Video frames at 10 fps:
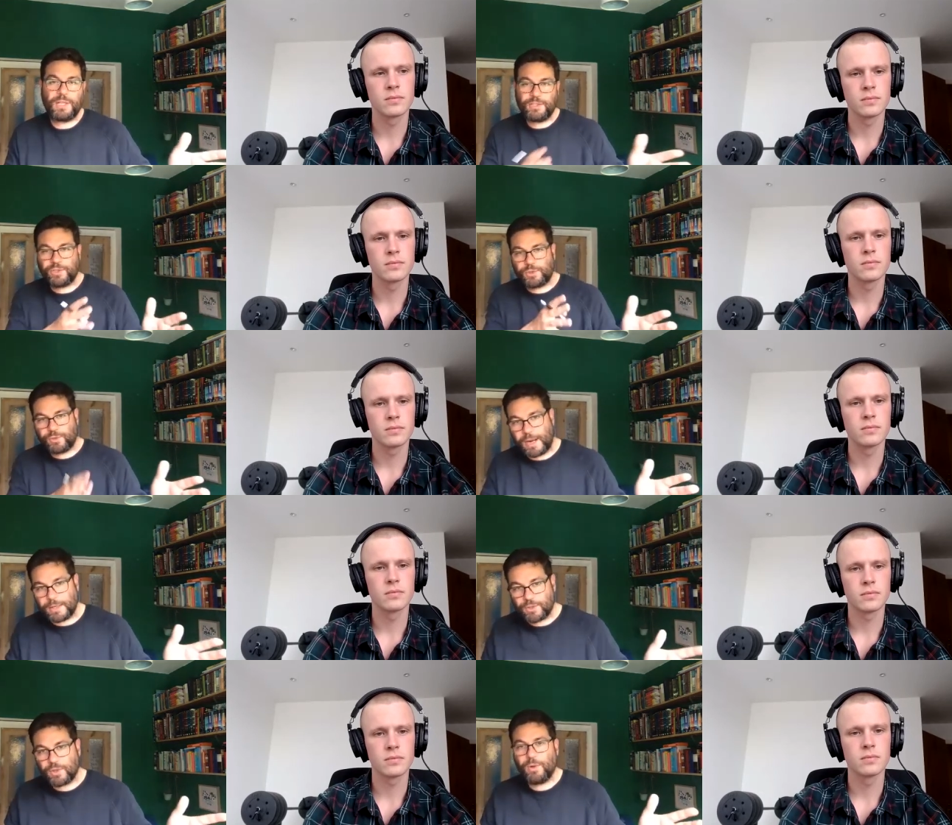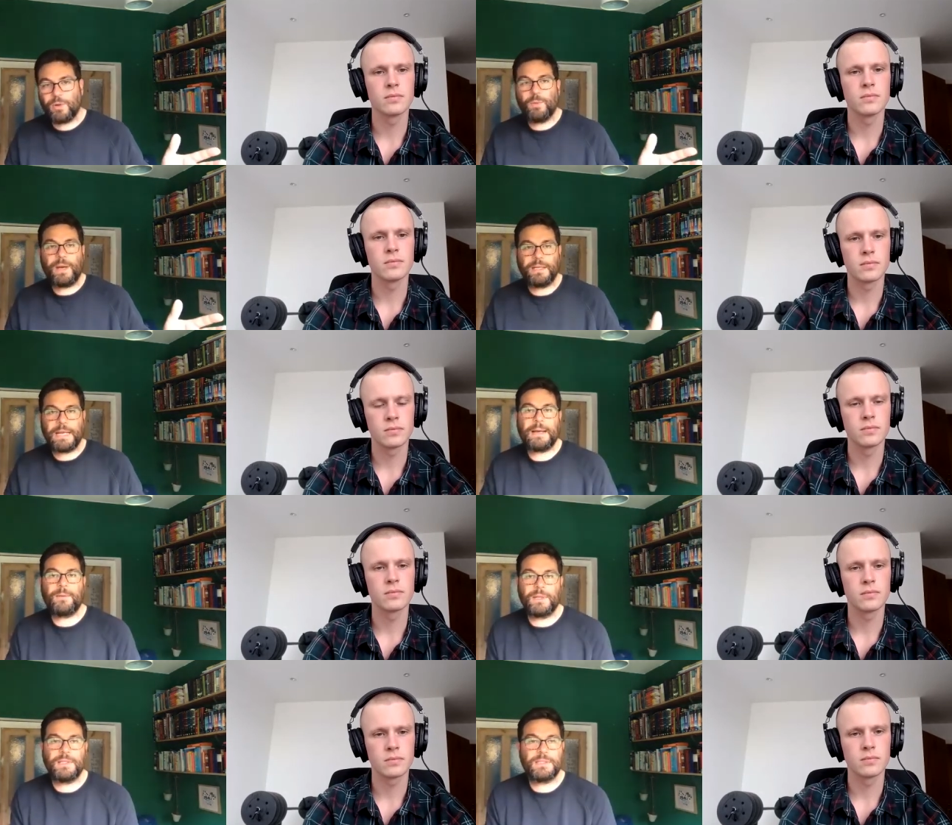Speaker 1: They stretch all the way down
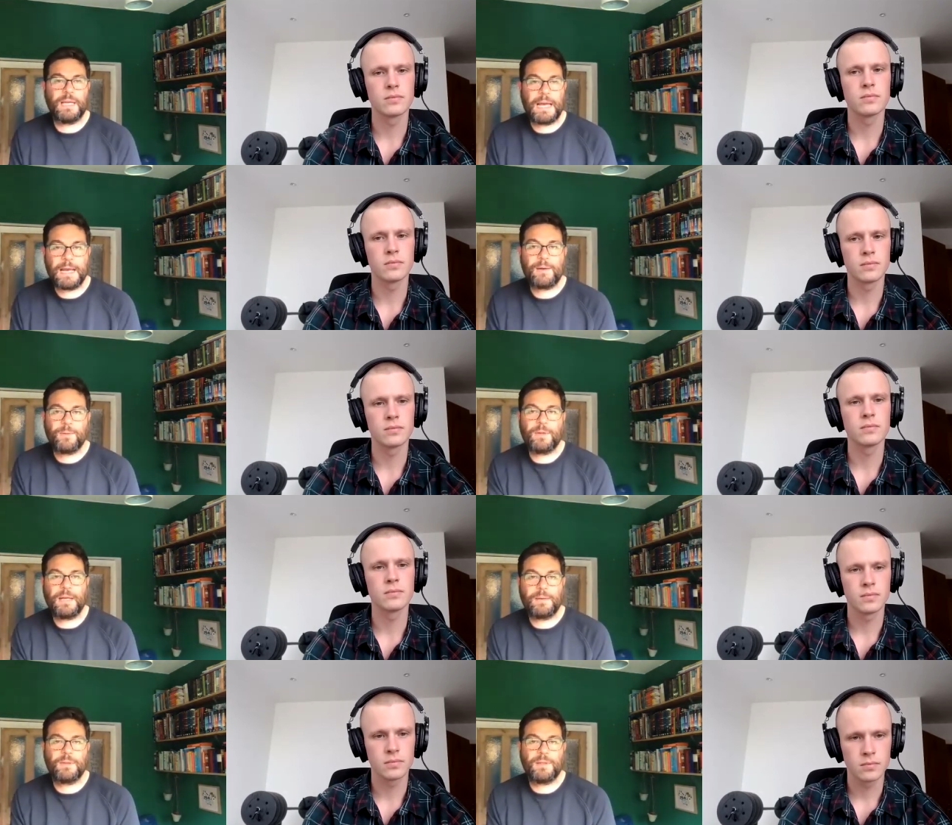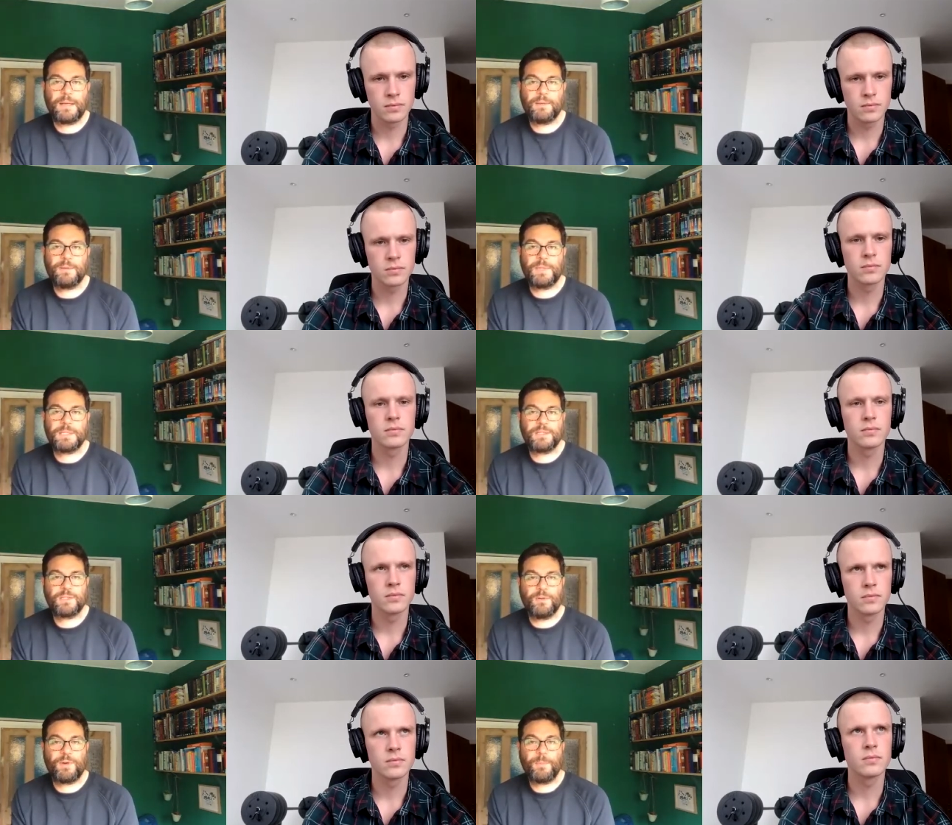into how how how the business
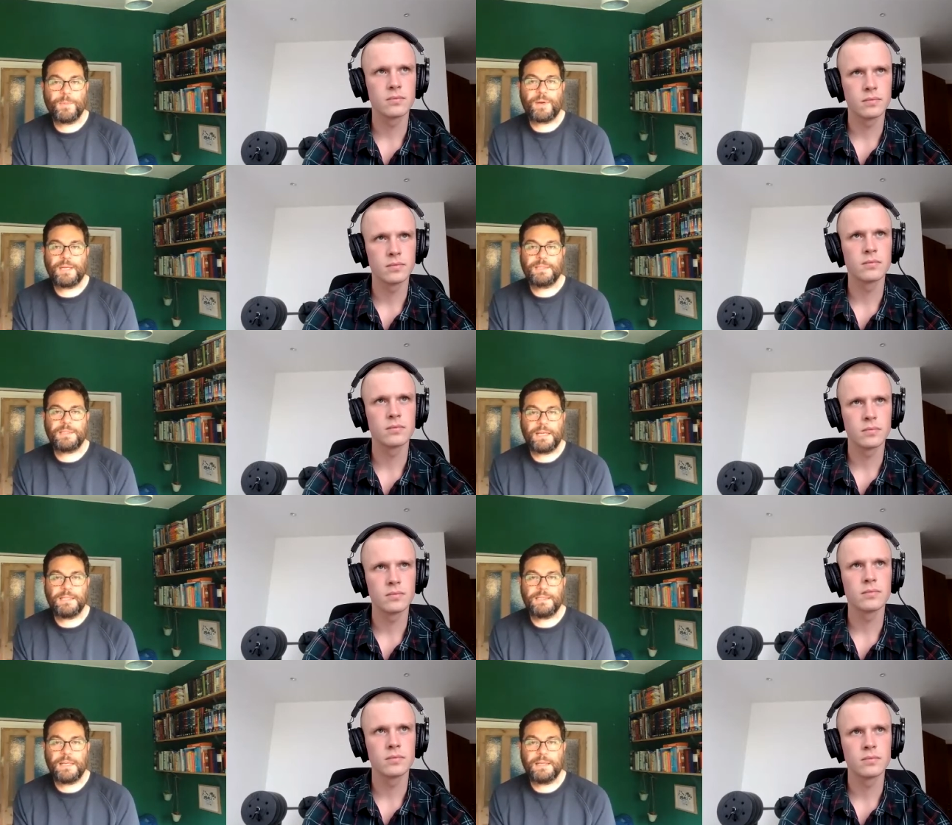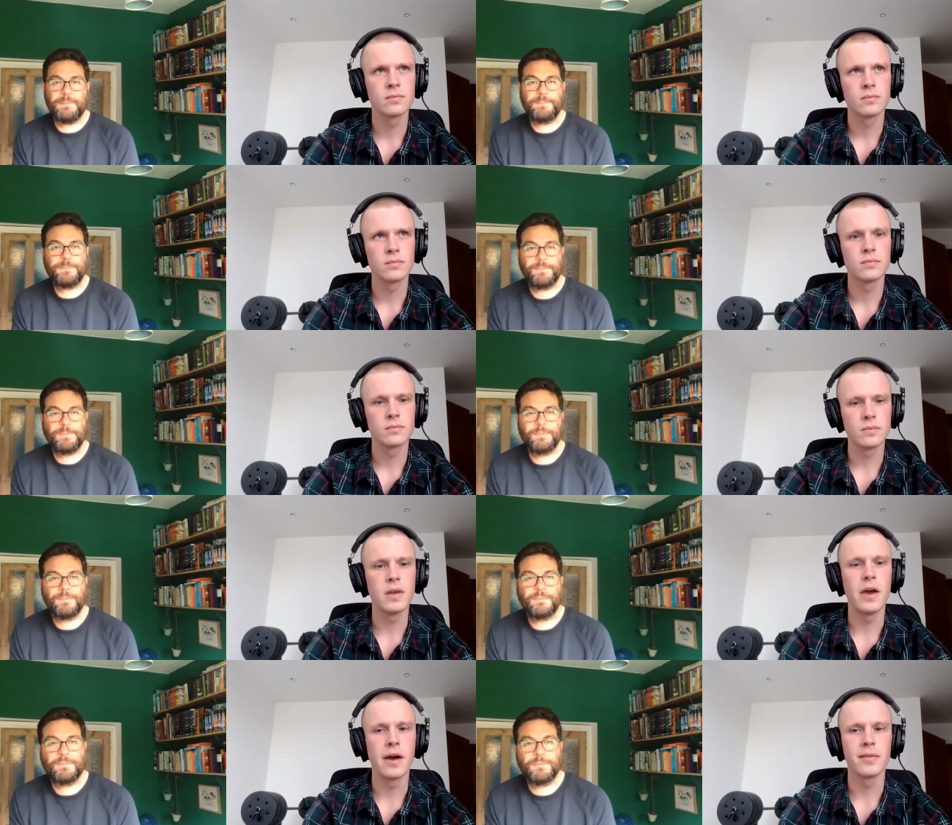sort of operates day to day.
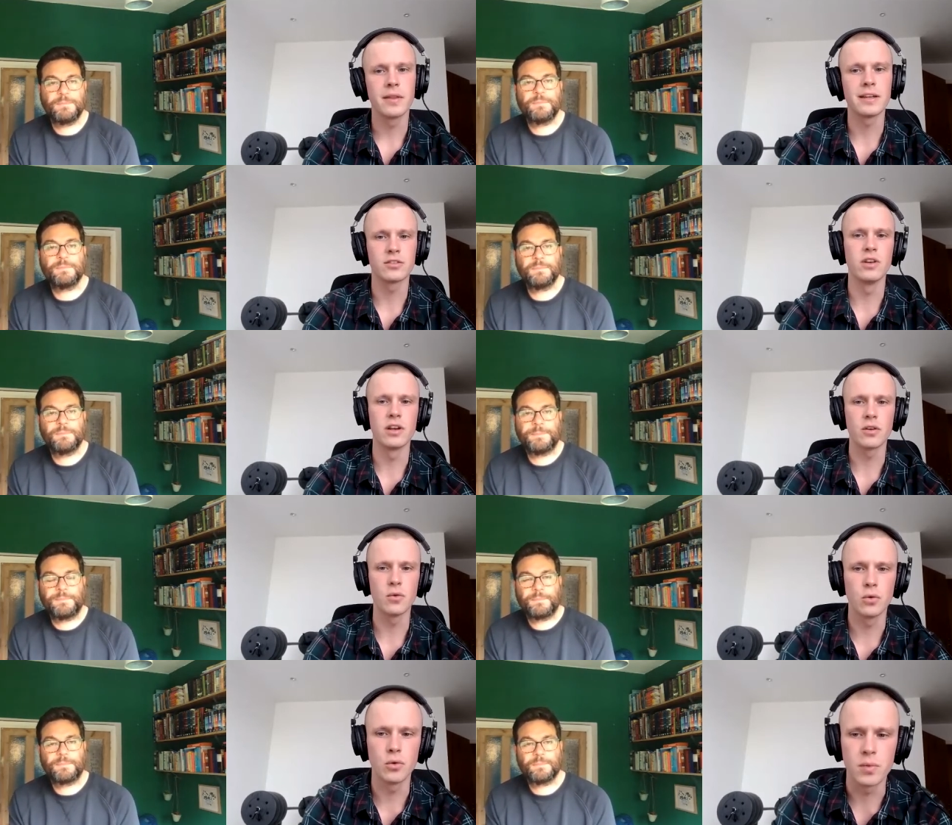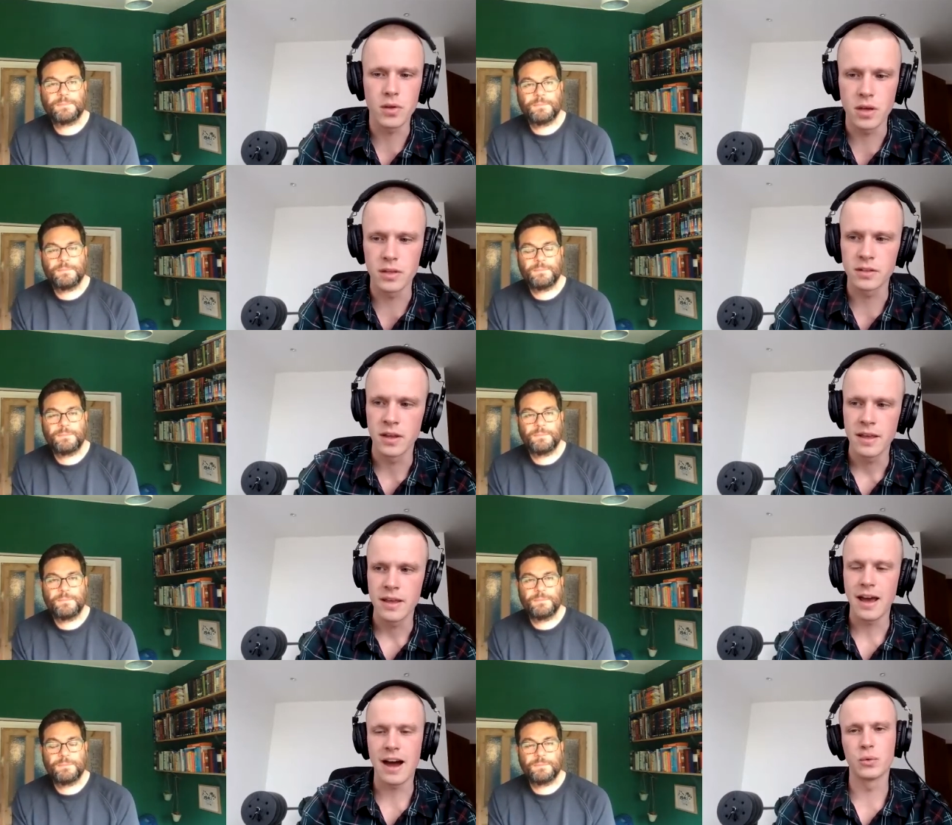
Speaker 2: Yeah, that's really cool, because
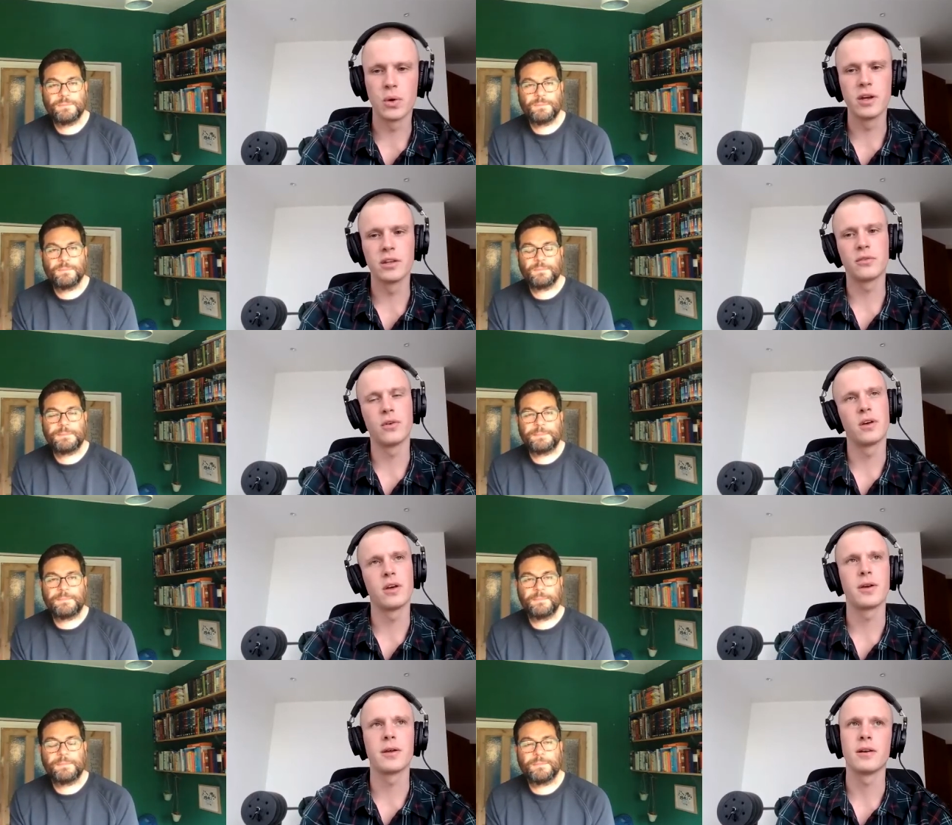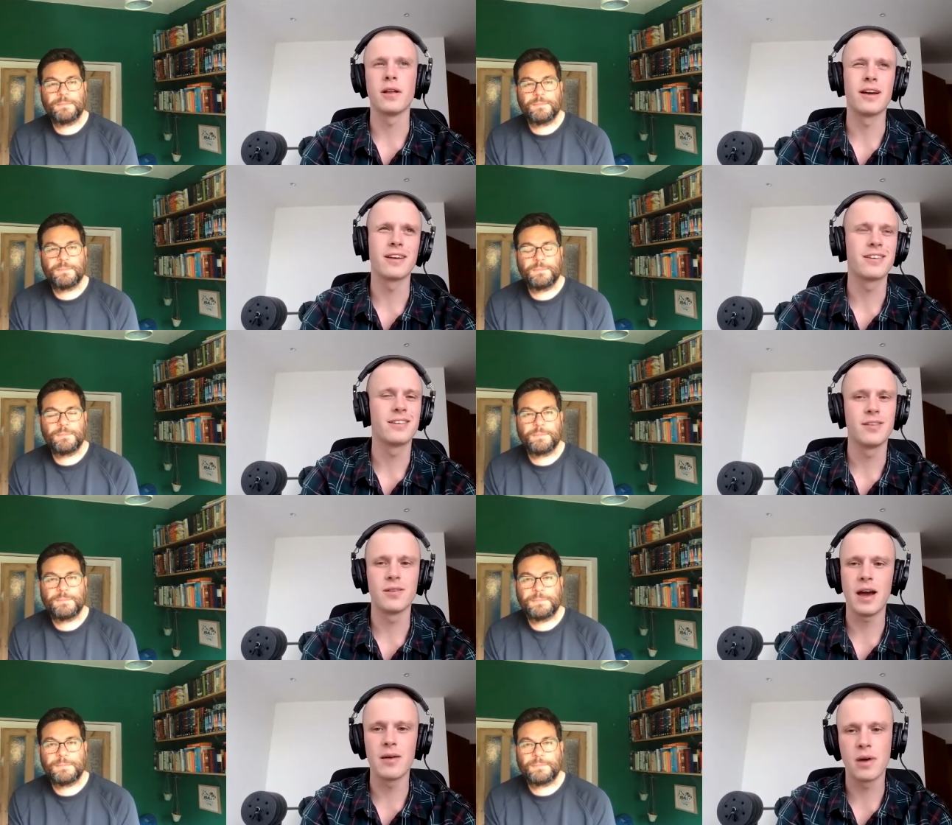I've worked for like
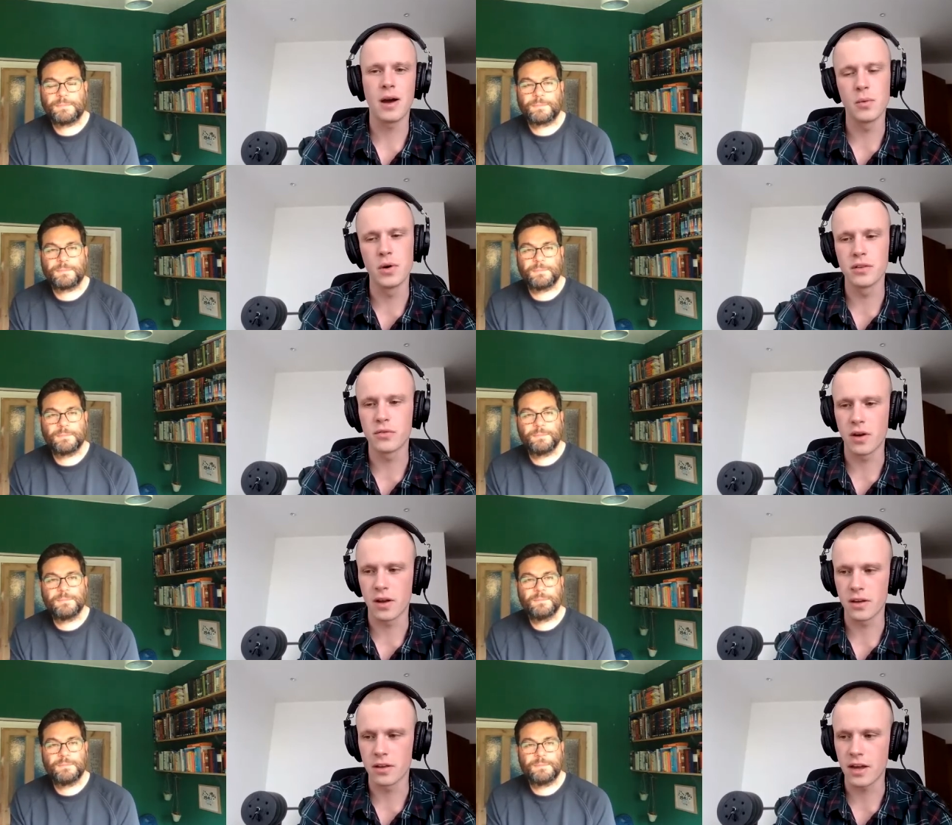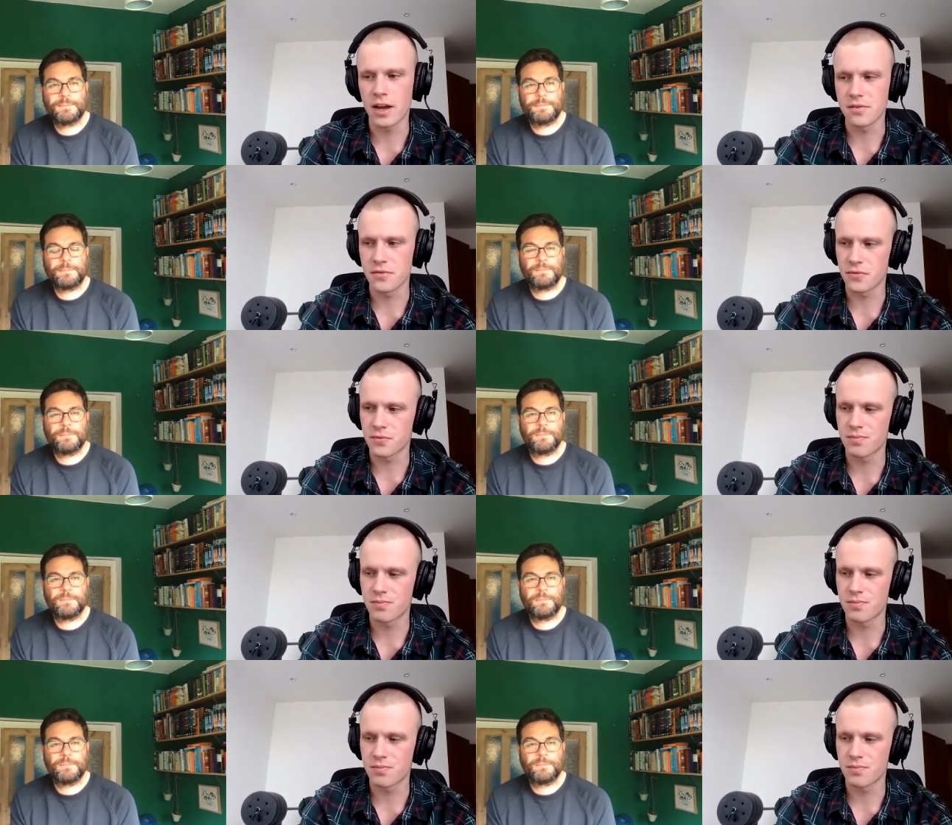I've I worked for like a kind of